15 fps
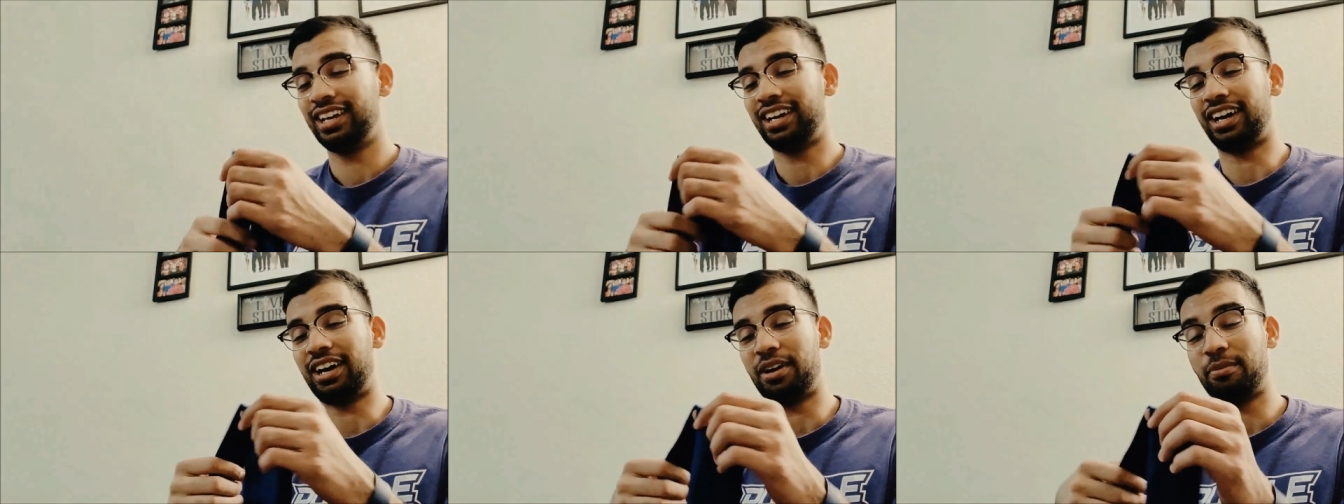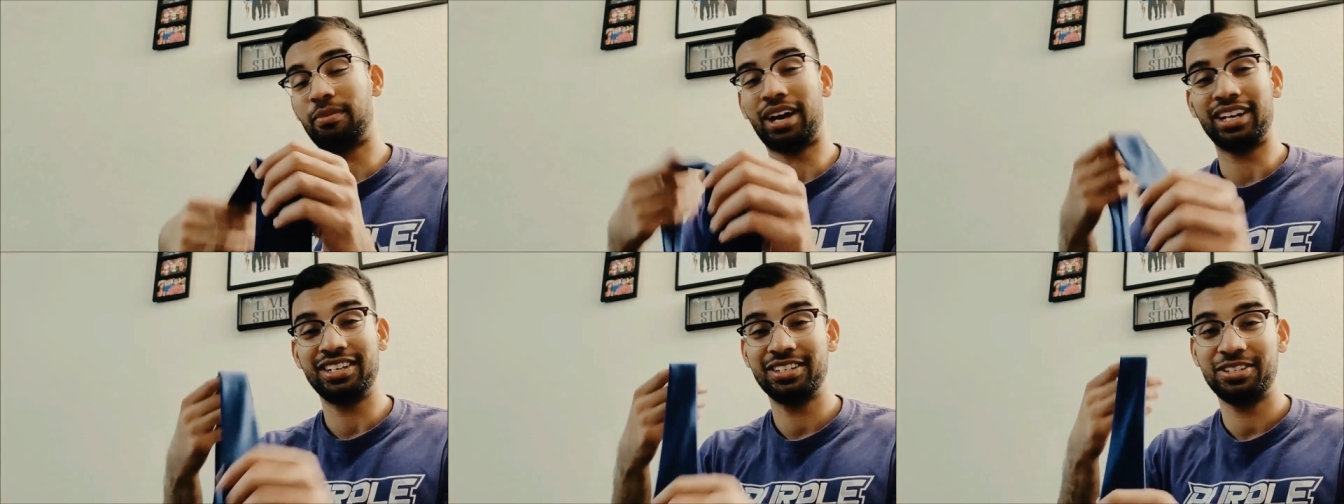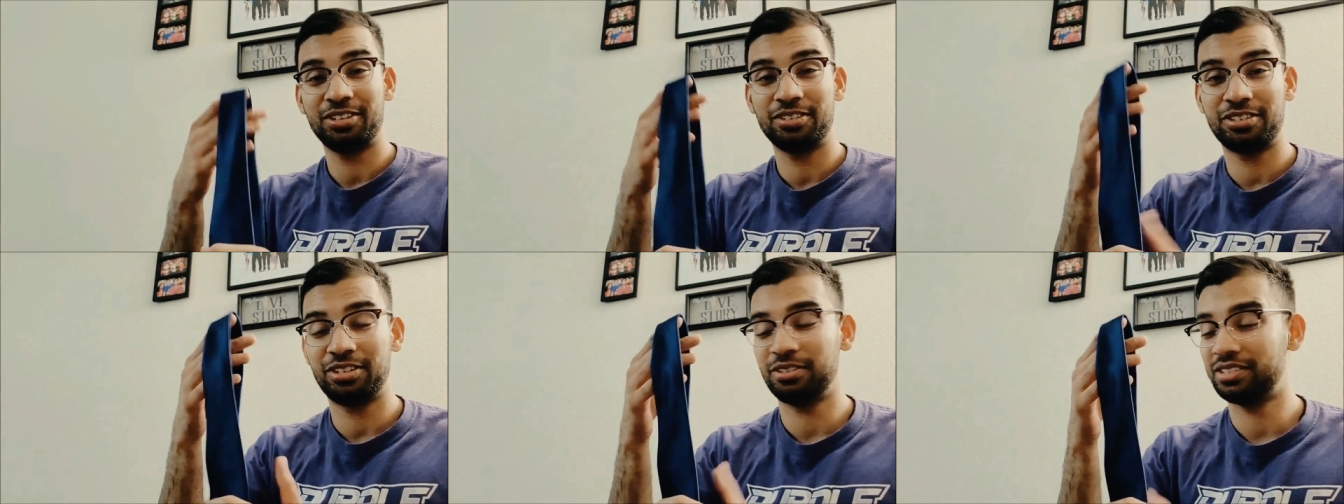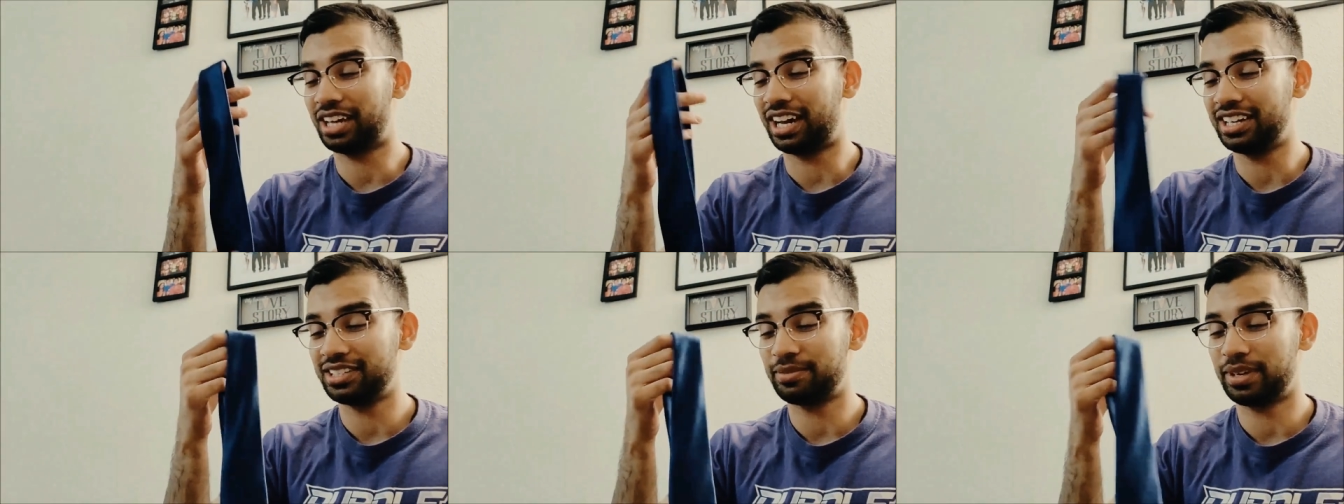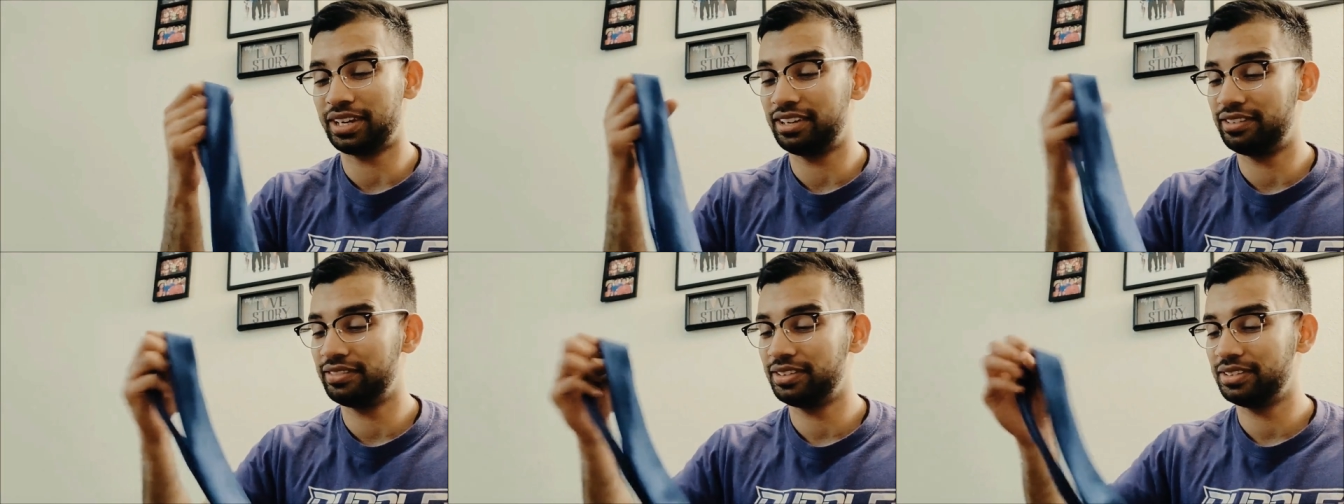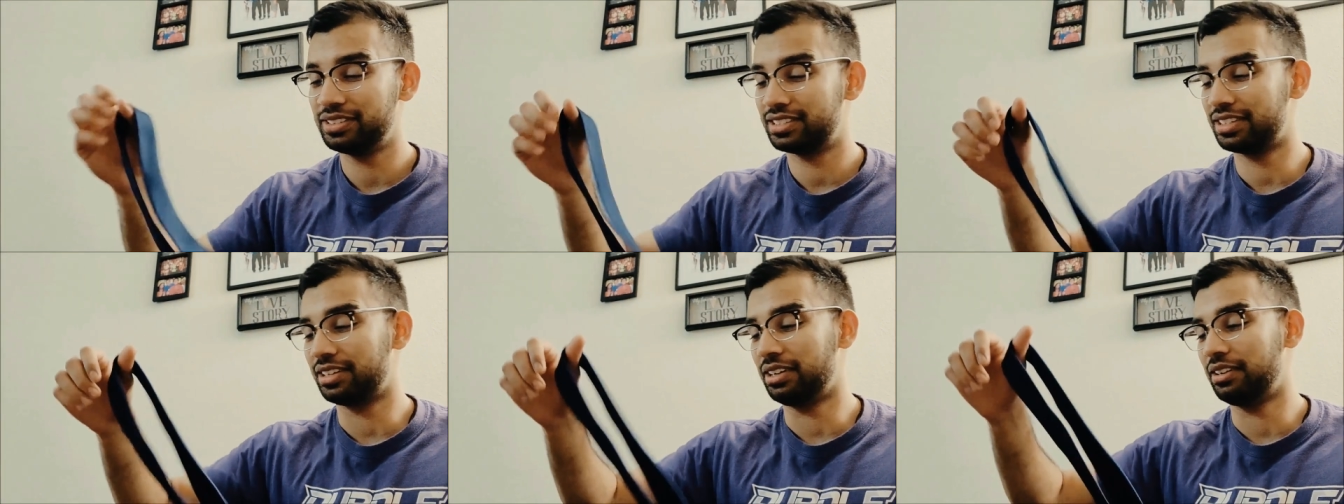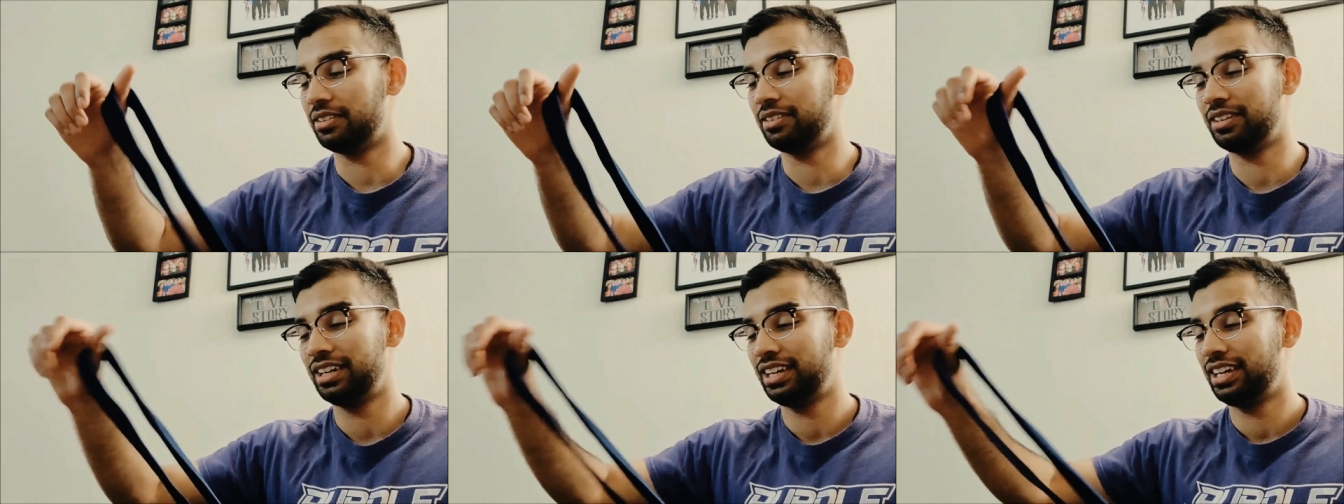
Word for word: Um, I just use two ties in my interviews, so